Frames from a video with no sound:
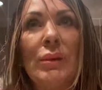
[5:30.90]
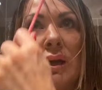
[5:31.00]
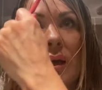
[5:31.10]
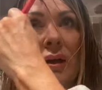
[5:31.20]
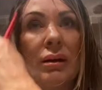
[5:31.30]
the
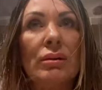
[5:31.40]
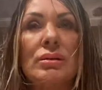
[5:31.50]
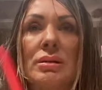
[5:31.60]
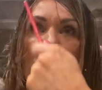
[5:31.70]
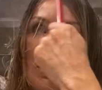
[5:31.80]
curls.
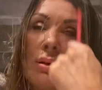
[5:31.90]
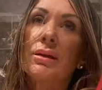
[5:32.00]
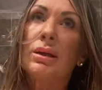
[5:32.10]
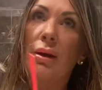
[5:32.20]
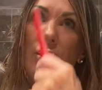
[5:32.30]

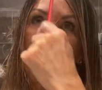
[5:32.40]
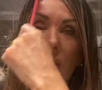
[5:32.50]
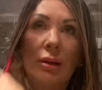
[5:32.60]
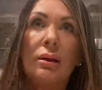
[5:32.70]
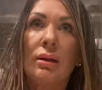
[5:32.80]
So
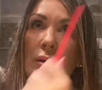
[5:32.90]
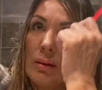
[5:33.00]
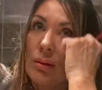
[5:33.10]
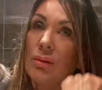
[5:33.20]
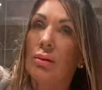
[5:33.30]

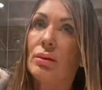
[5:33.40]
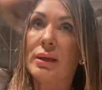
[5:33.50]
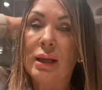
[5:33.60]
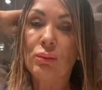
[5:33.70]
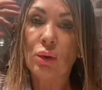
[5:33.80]

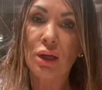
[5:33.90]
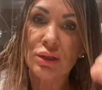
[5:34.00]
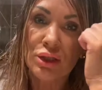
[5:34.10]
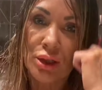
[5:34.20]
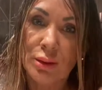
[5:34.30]
then what I
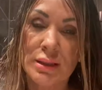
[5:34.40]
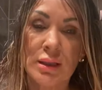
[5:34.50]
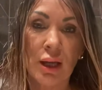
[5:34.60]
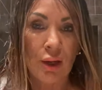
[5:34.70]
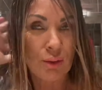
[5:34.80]
do is
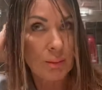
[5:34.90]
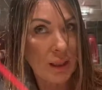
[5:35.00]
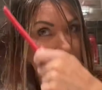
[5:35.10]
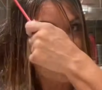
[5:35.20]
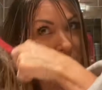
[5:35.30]
comb it
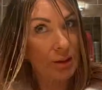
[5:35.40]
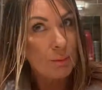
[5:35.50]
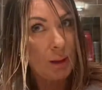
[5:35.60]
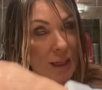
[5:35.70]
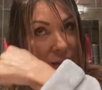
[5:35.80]
into
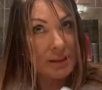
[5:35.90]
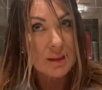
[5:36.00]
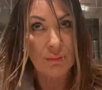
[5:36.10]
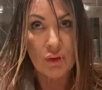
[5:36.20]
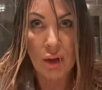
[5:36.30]
place.
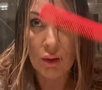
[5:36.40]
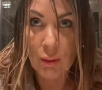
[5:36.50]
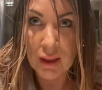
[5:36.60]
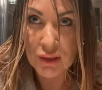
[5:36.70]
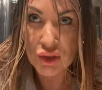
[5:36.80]
I've got quite a